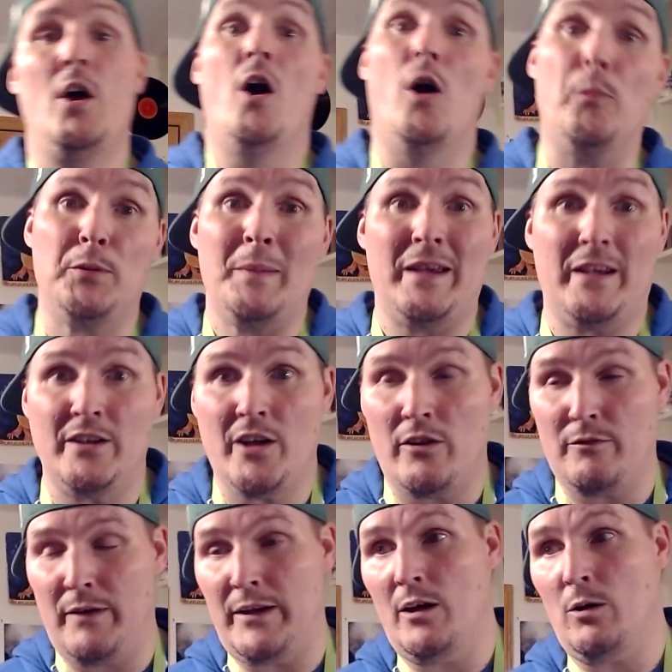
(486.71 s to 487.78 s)
Hope to make another
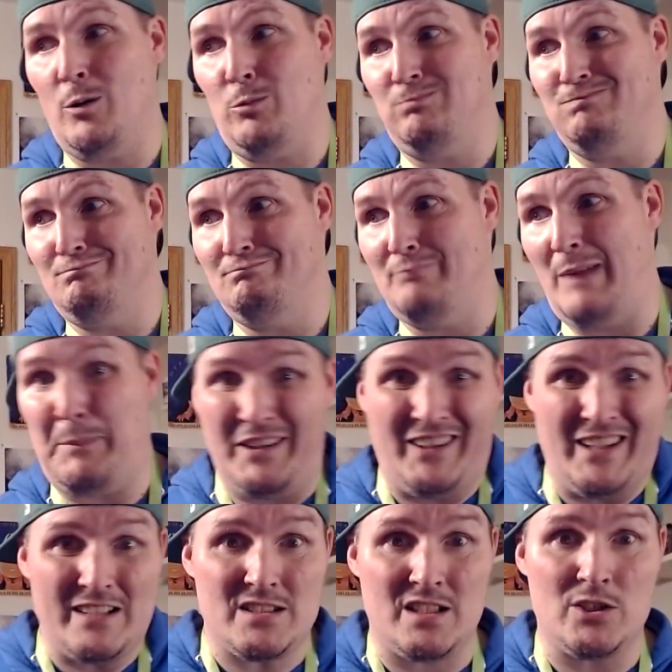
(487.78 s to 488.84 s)
video maybe in
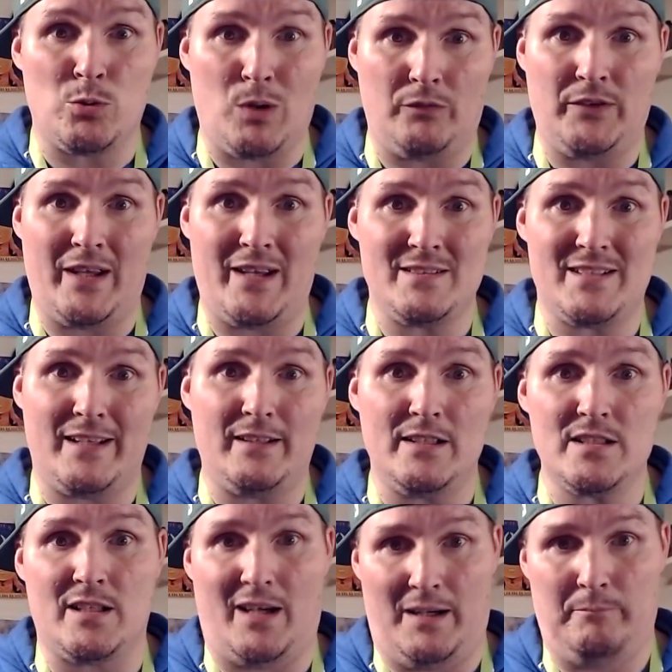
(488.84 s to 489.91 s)
less than 12 days like
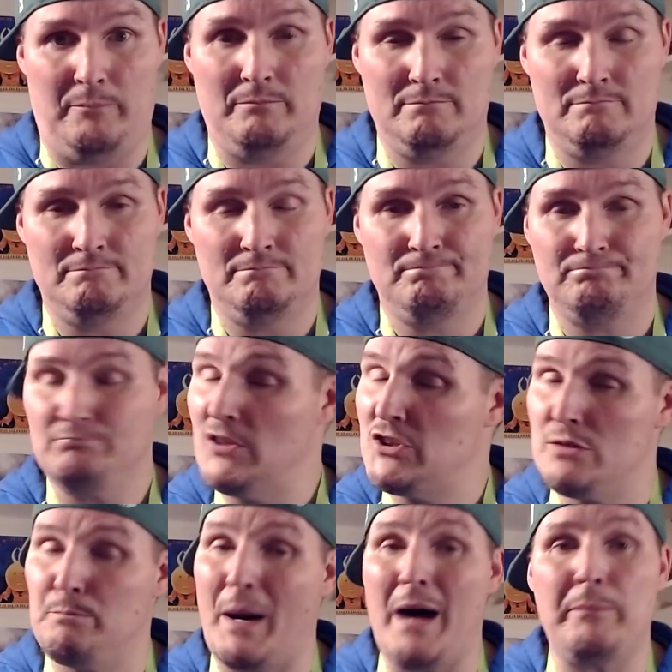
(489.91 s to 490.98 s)
this time. This
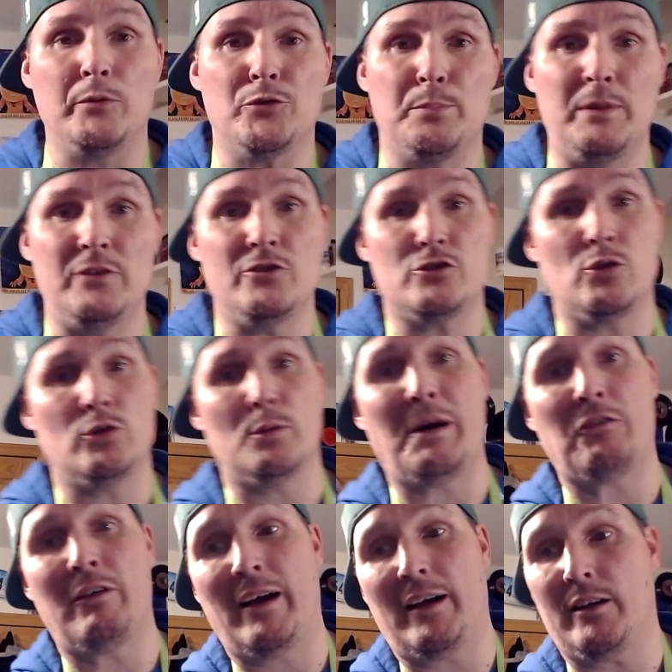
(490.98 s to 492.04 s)
is Bobby who's spitting the truth
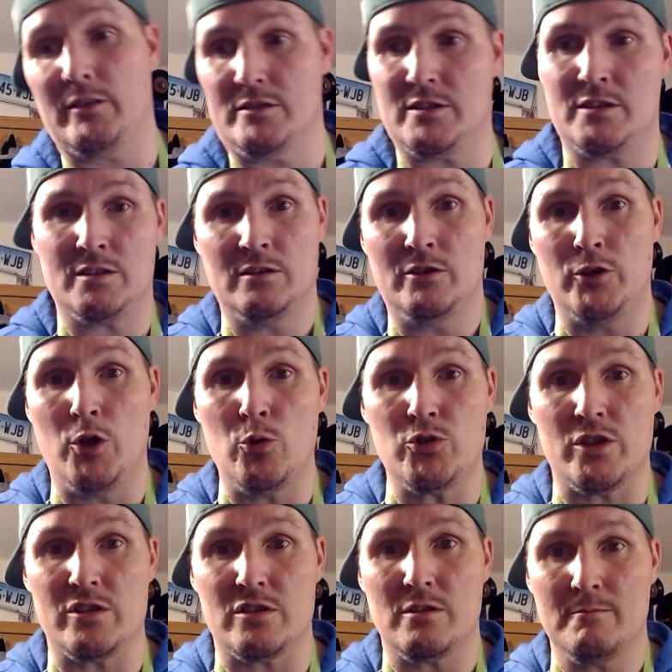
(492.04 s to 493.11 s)
about records.
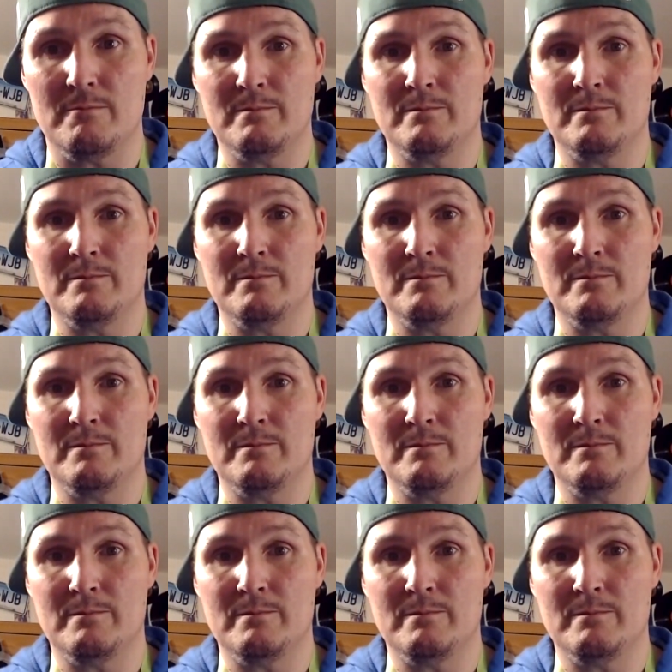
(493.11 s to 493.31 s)
Deuces.